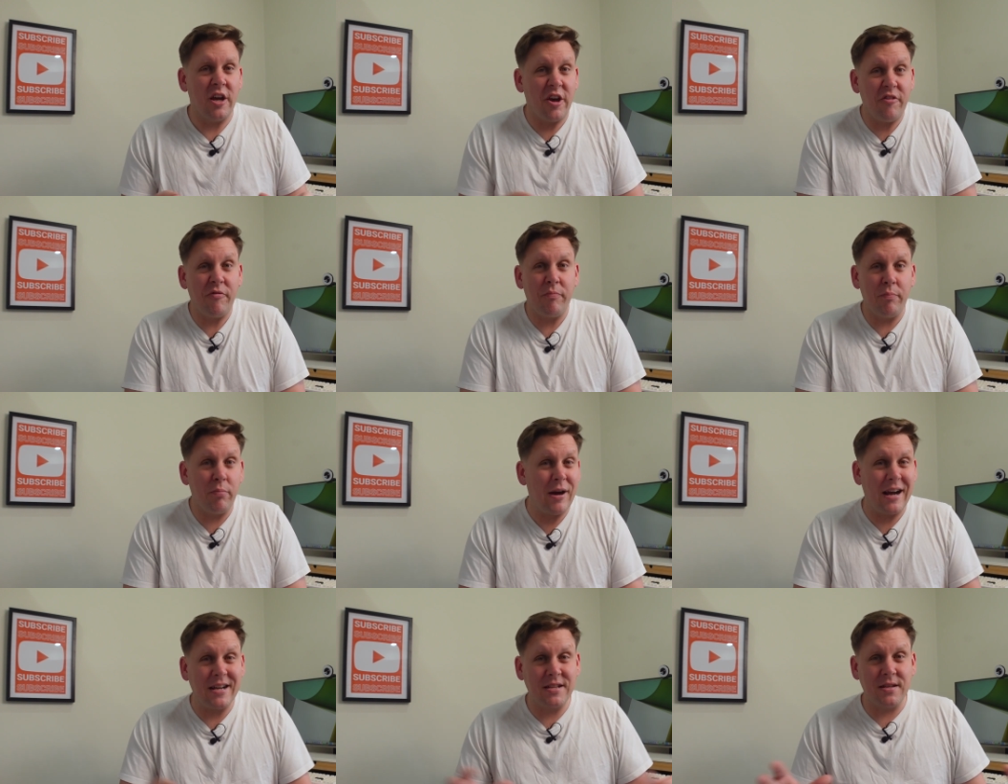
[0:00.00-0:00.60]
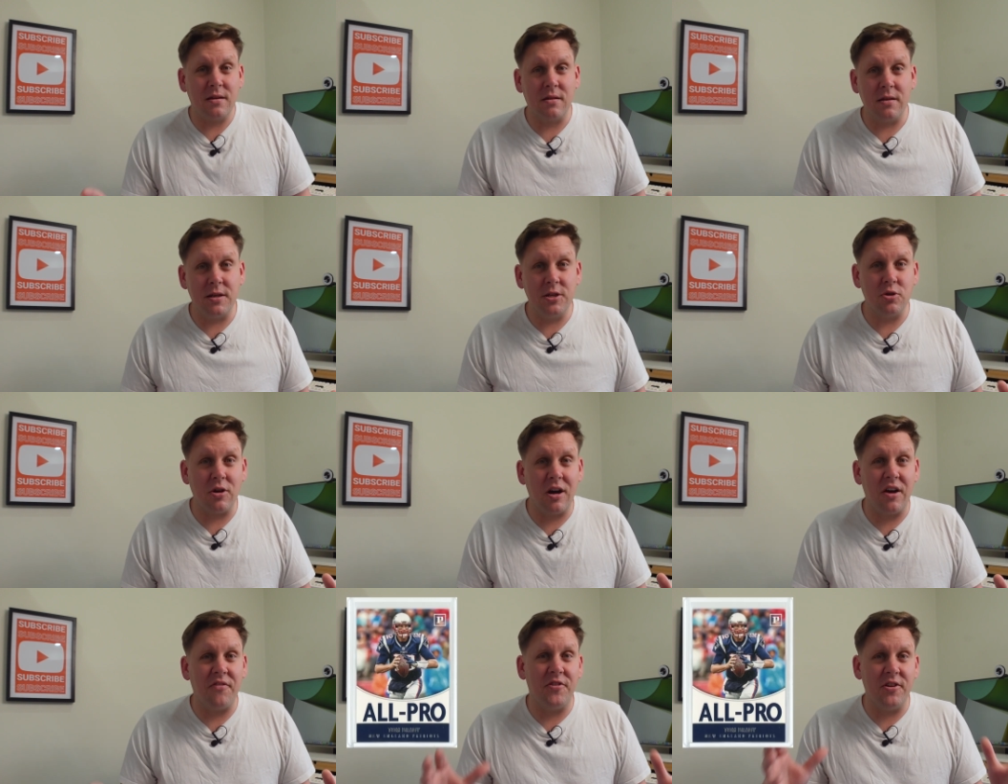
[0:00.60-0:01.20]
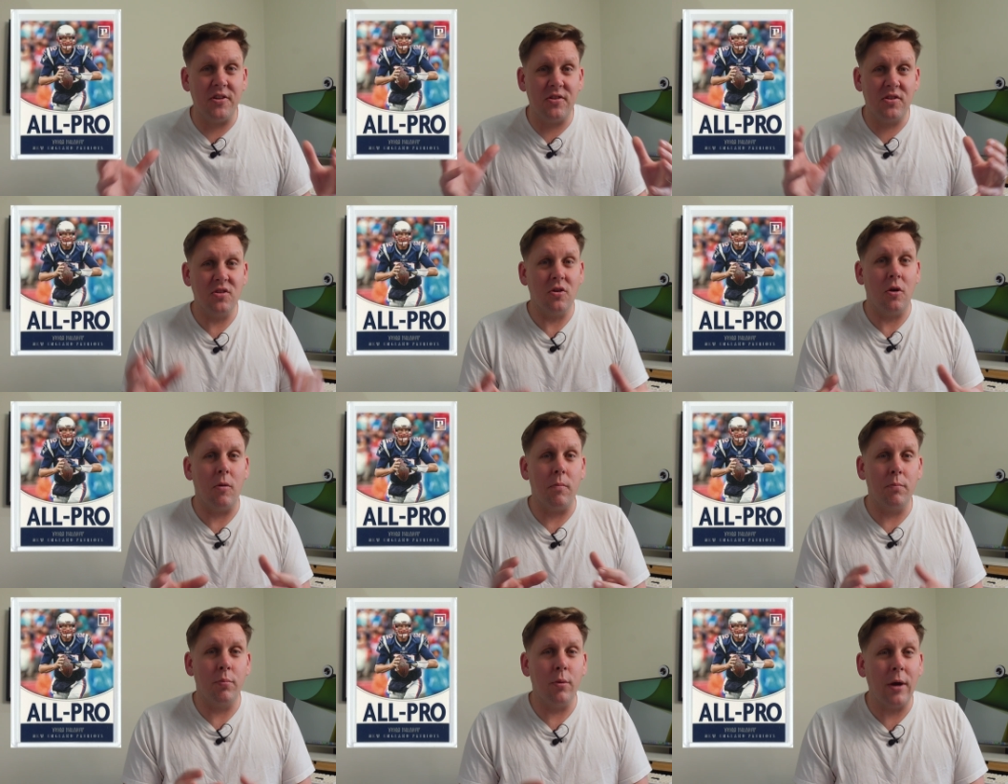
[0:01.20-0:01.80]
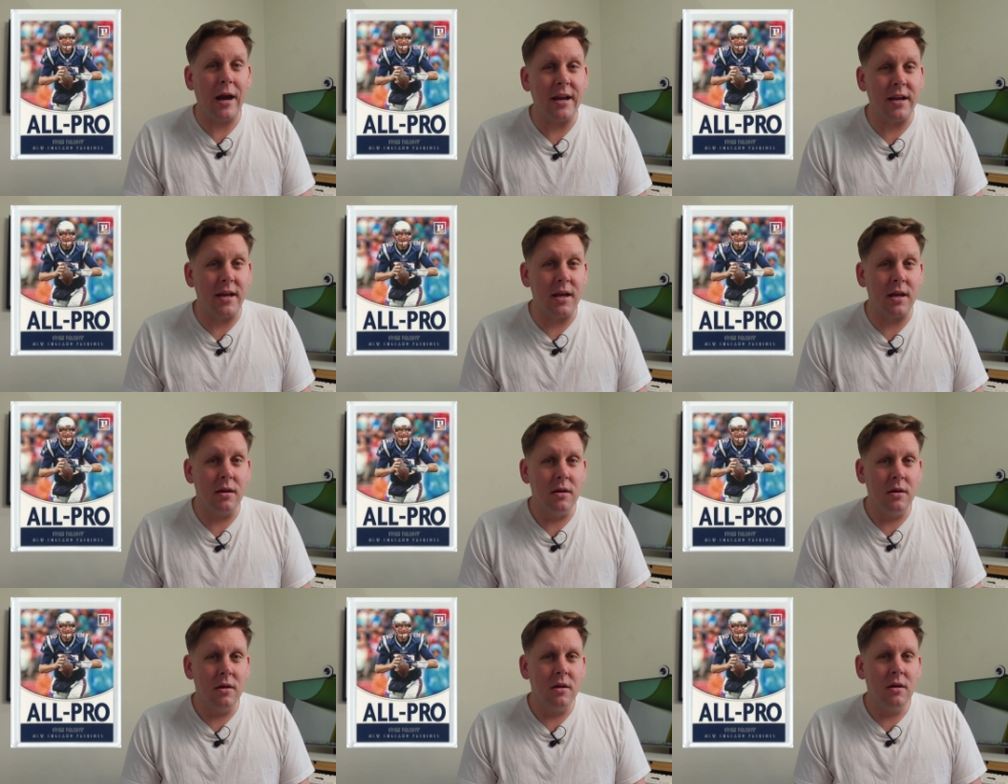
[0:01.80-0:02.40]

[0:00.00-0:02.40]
have practically drafted Tom Brady.